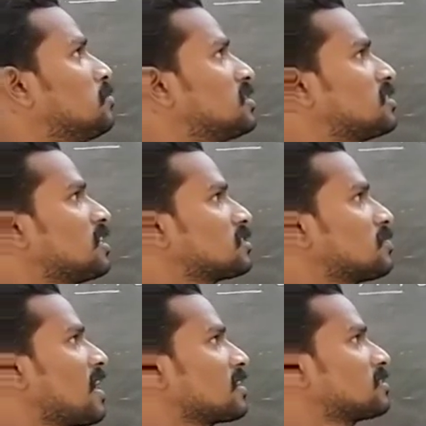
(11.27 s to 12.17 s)

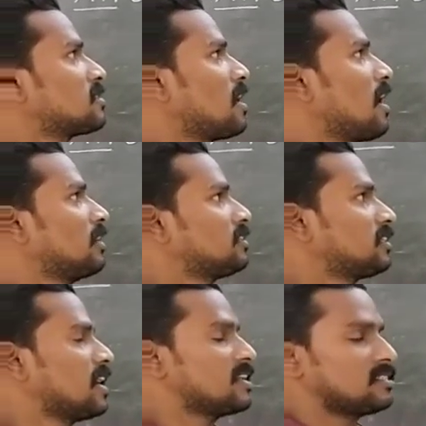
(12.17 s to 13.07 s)
Business maths and
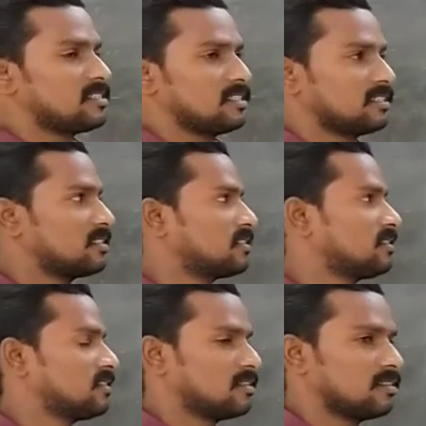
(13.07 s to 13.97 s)
statistics.